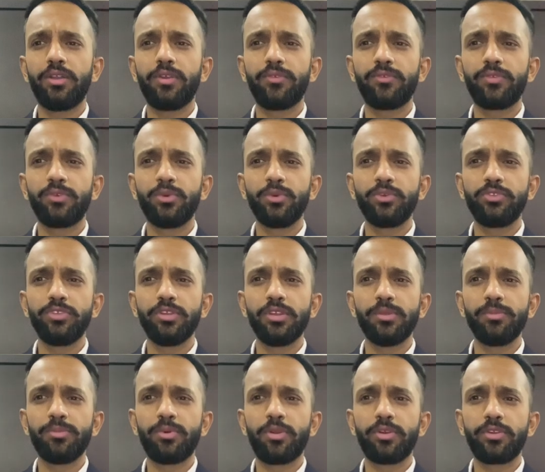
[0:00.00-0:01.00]
of crucial
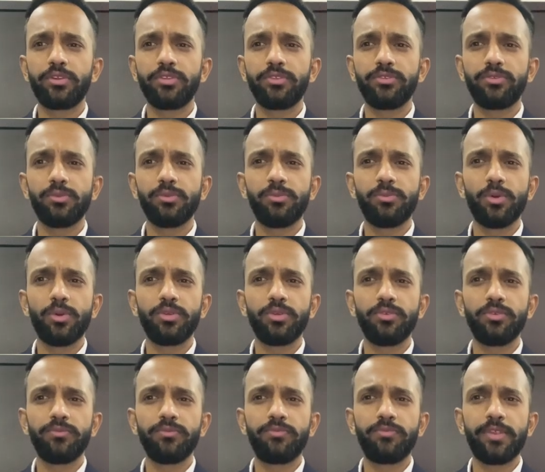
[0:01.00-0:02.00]
importance to both
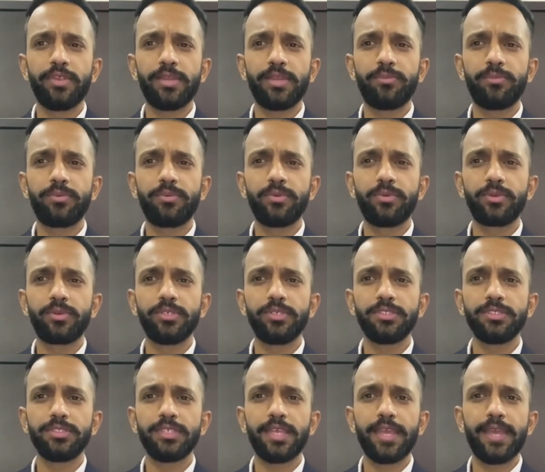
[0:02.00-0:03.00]
freight
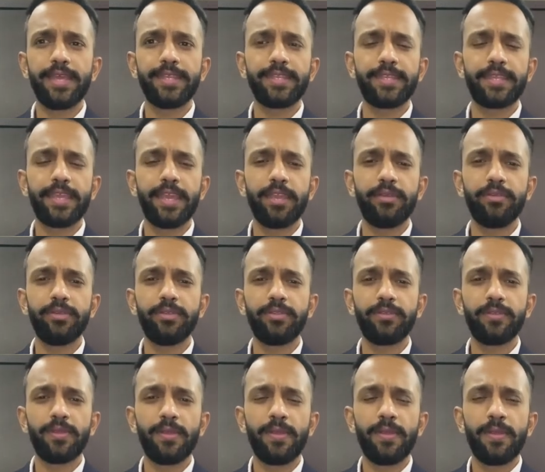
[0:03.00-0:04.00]
brokers and carriers.
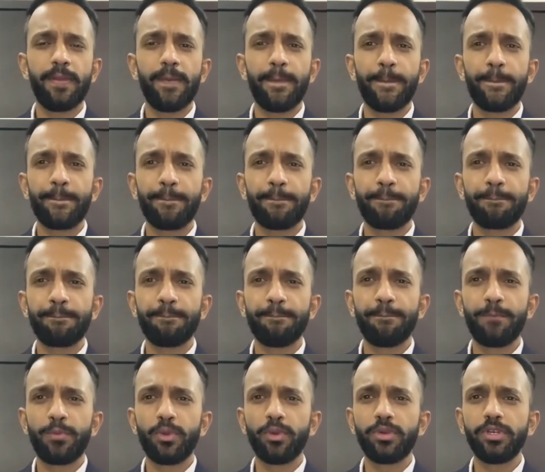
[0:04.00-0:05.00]

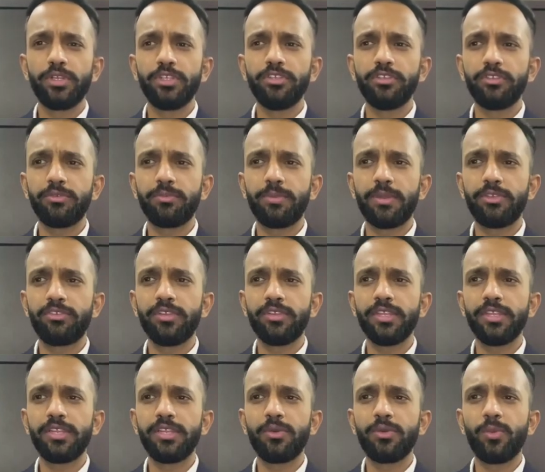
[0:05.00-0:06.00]
Brokers especially
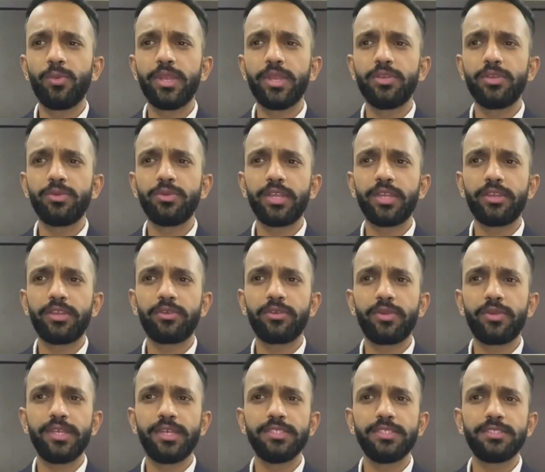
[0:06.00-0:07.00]
need a way to
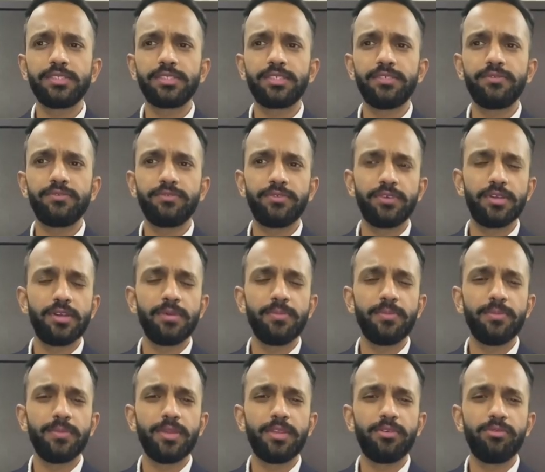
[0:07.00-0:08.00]
categorize, confirm,
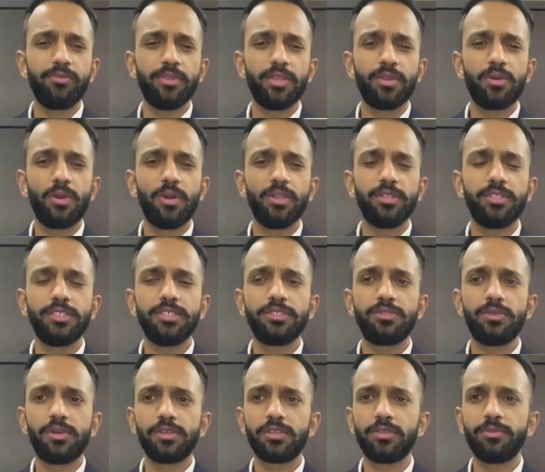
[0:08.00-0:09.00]
and recall these
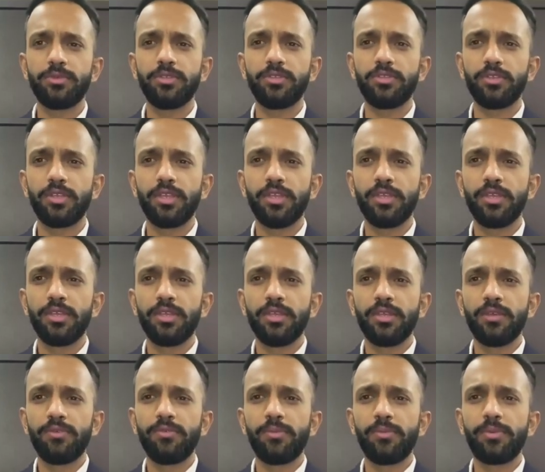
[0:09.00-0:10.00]
documents
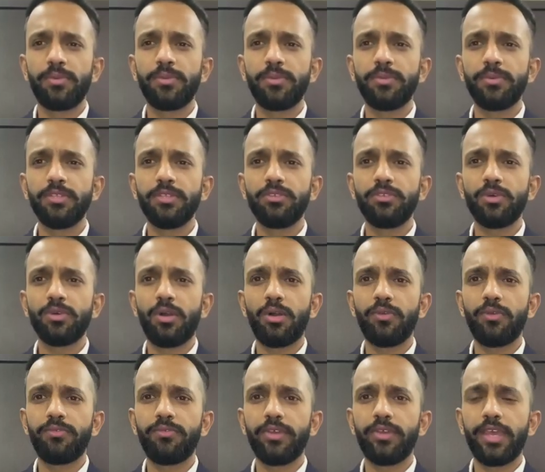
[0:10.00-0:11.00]
for purposes
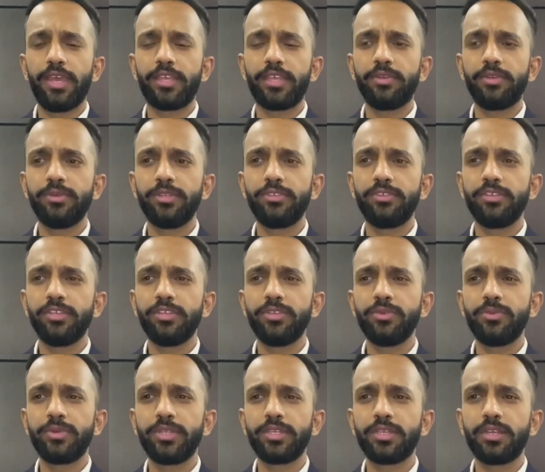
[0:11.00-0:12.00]
of accuracy
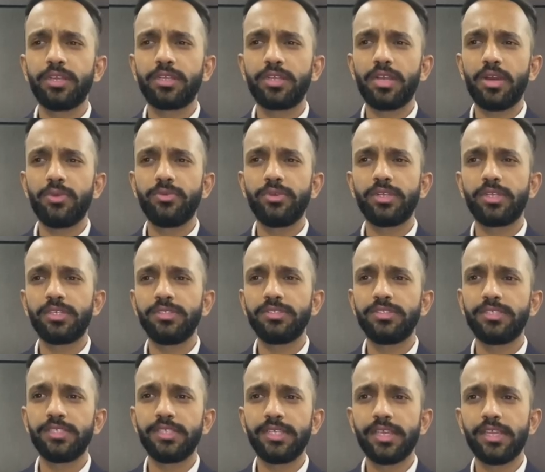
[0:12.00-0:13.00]
during account
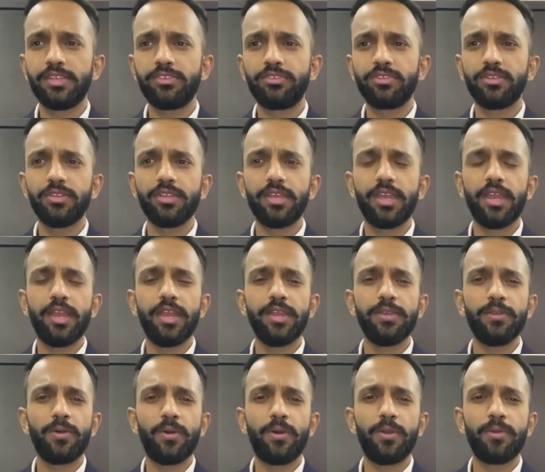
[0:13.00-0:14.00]
reconciliation
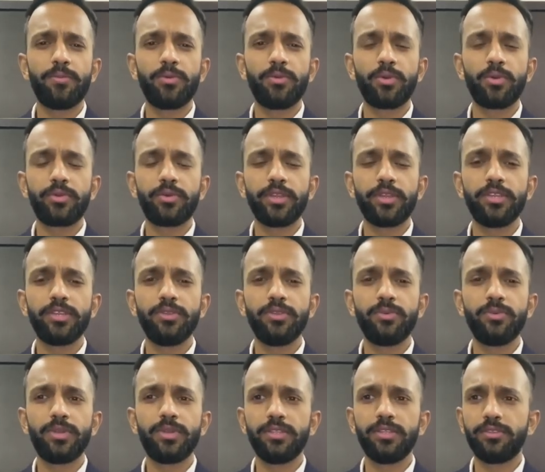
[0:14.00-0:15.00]
and/or brokering new
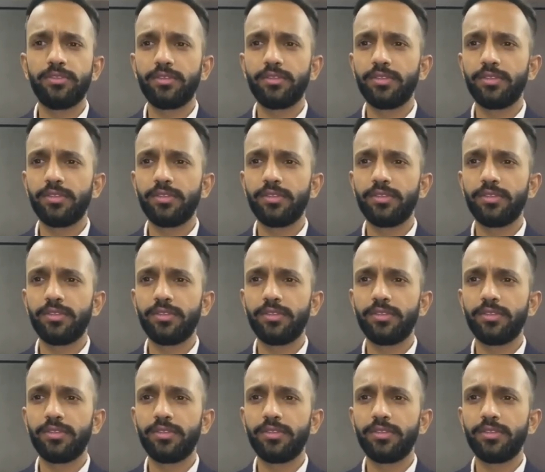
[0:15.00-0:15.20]
runs.